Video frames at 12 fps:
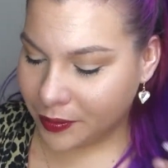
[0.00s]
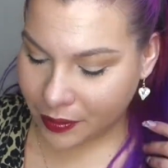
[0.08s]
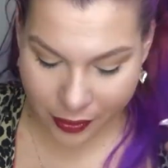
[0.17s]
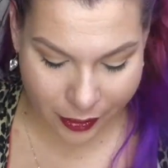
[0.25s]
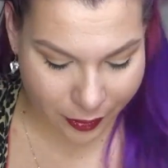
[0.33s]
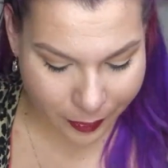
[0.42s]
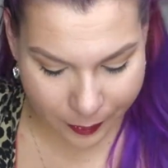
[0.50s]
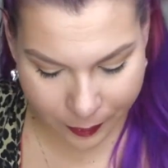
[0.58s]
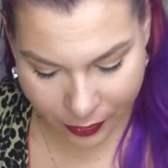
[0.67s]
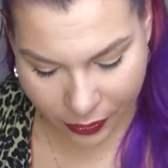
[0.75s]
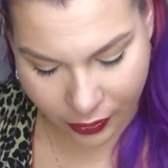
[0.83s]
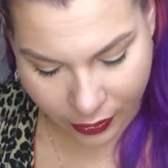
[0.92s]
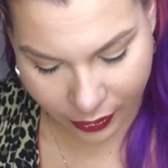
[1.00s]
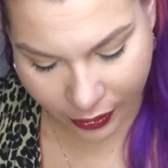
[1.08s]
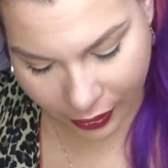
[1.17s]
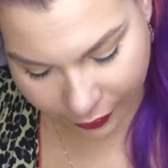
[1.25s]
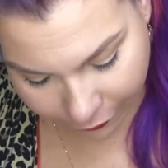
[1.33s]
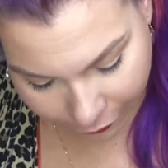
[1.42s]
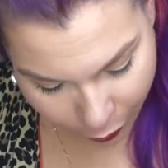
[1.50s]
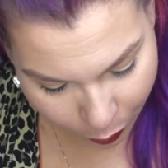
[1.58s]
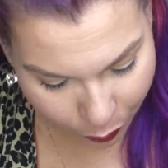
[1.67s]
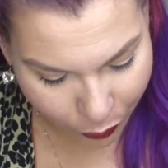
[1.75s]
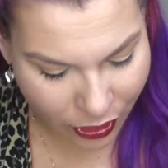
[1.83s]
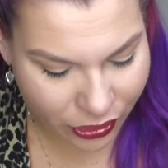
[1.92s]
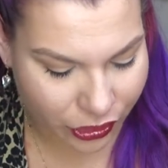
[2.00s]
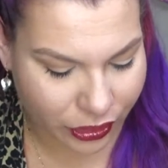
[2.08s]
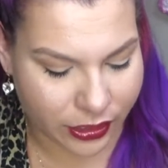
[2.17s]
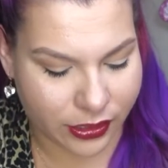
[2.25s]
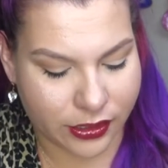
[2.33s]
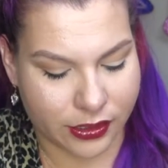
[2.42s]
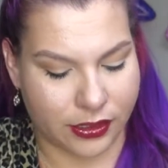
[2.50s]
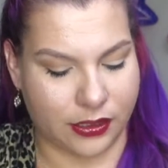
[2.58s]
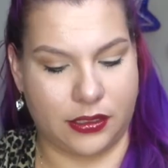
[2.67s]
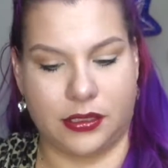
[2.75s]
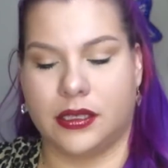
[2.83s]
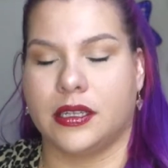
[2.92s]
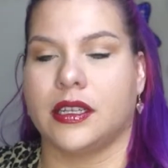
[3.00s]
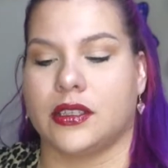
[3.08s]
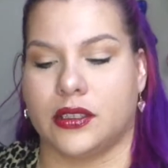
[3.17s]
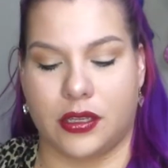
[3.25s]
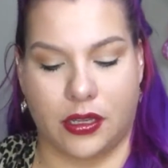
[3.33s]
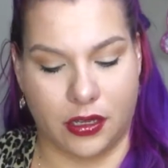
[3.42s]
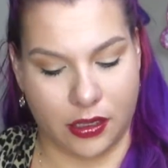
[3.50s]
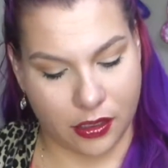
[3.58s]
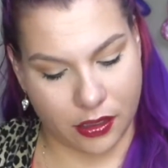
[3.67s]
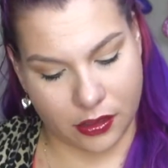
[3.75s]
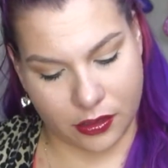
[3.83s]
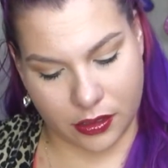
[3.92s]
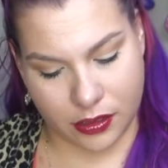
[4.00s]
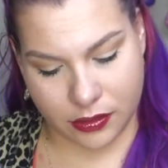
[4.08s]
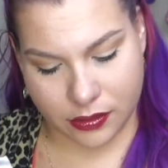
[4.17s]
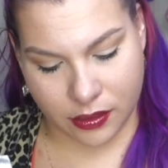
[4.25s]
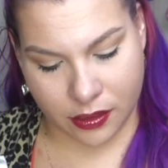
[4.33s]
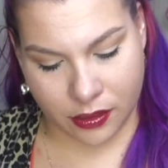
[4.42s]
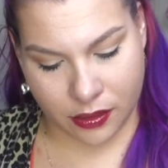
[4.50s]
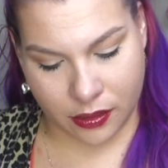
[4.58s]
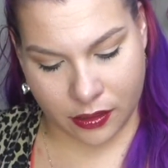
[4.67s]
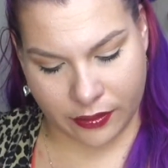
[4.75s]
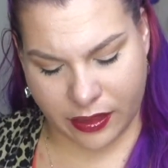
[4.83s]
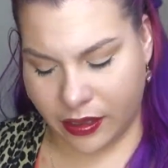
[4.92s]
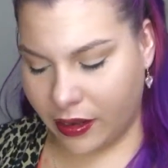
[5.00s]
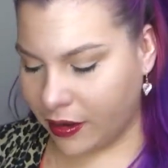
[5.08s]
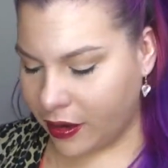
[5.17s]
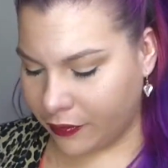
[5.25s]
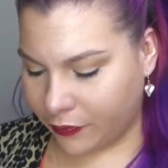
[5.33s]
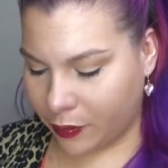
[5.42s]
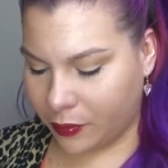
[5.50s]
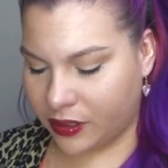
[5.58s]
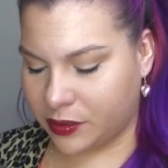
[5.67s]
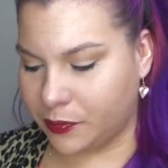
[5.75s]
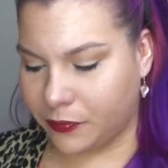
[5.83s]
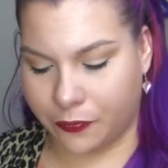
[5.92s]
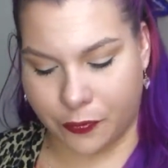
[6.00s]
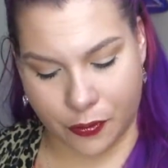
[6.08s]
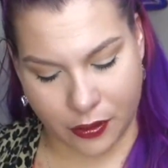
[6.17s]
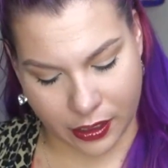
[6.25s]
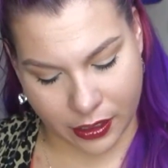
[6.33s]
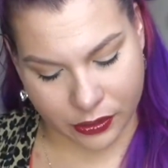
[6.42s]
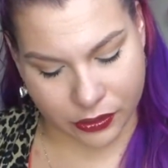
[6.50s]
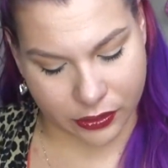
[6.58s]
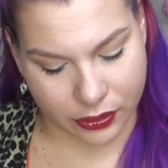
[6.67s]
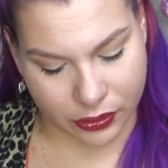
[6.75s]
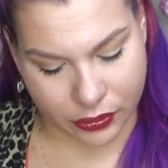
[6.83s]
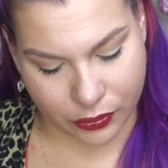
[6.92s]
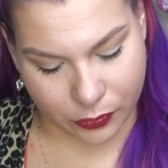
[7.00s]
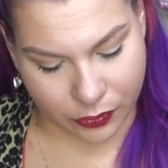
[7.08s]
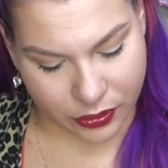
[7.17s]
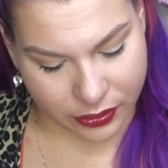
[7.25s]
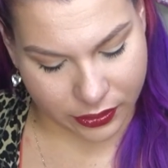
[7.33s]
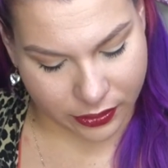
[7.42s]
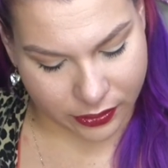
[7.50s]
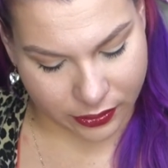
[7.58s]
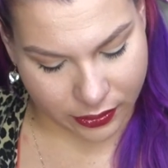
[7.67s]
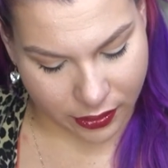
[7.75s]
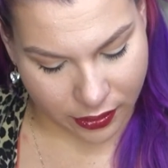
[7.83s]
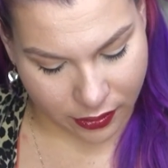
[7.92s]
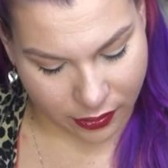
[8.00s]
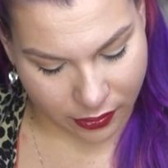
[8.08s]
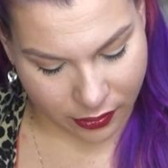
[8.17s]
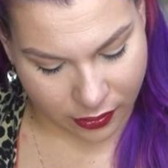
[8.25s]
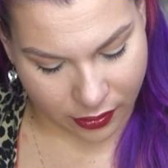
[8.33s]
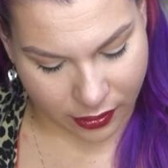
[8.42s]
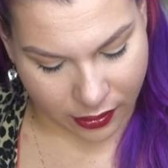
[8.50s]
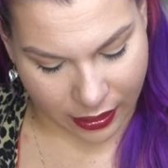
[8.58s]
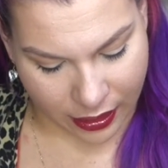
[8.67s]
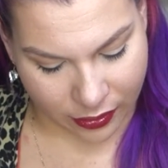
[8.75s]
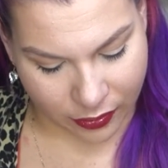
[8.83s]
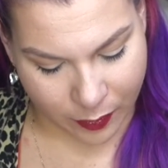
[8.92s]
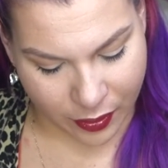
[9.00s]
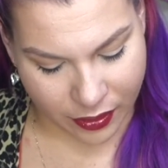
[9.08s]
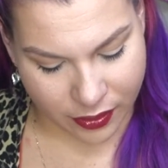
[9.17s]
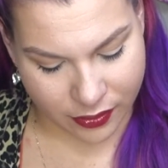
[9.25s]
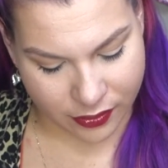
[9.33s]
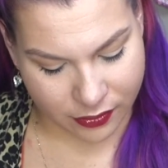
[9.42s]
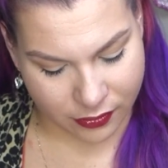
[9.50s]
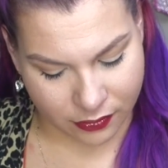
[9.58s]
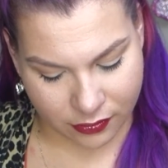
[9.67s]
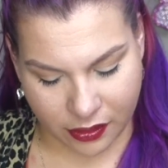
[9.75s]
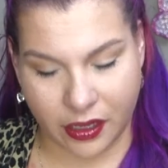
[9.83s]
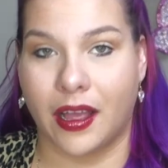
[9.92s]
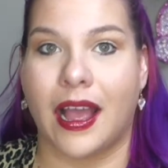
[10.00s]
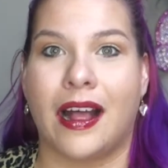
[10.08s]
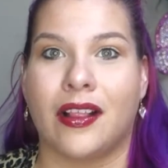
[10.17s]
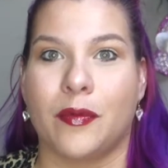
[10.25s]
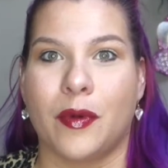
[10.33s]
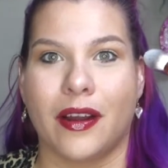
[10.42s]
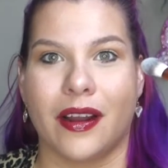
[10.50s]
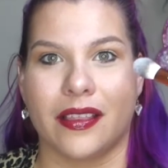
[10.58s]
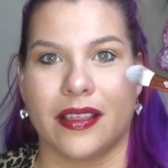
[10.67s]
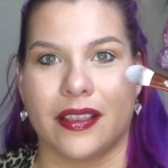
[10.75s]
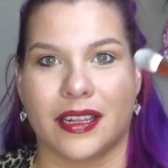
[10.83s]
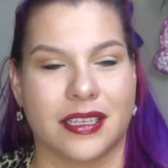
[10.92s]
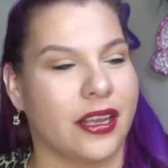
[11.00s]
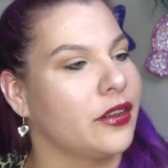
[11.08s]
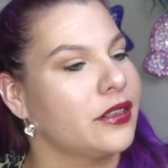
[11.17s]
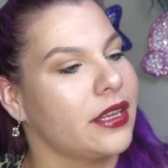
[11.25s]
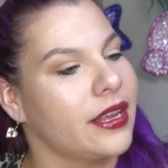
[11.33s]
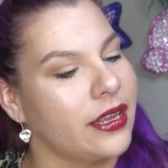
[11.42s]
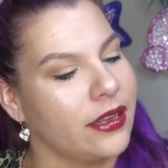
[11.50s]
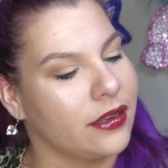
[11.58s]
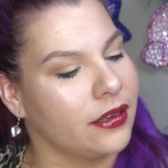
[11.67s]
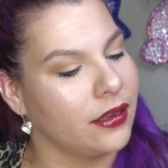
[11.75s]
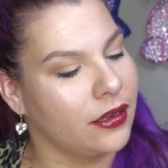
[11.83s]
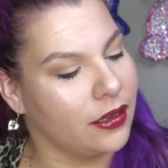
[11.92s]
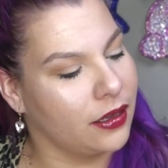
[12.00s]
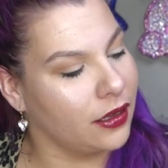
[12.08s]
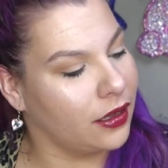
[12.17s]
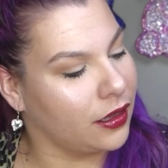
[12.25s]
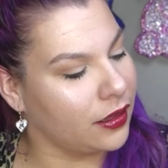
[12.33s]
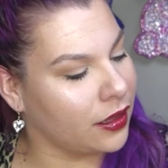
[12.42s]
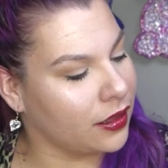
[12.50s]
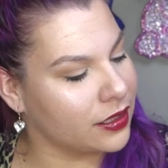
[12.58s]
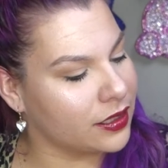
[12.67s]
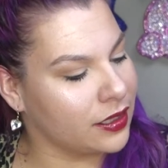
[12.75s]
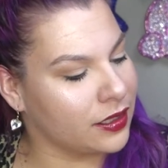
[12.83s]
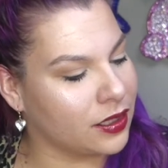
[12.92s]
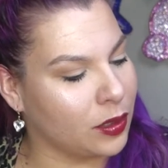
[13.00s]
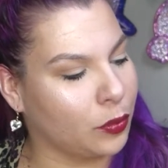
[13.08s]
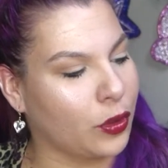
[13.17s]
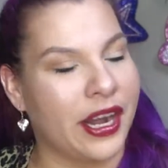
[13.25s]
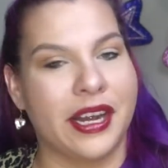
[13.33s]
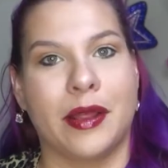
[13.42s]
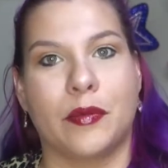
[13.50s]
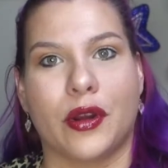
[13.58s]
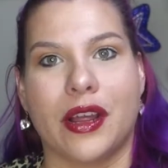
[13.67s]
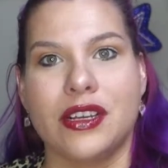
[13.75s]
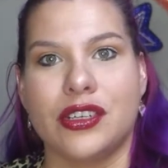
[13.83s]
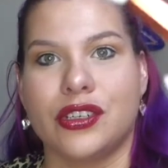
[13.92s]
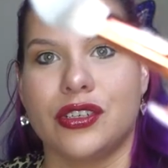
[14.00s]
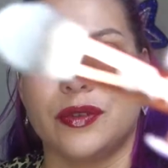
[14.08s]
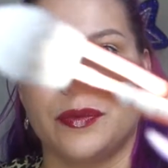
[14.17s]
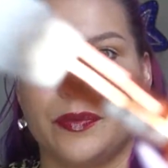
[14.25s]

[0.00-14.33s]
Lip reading: And I got a few brushes. These are, I think I got a few of these before actually too. This is Alamar. Yeah, Alamar, I think that's how you say it. And then this is the brightening brush.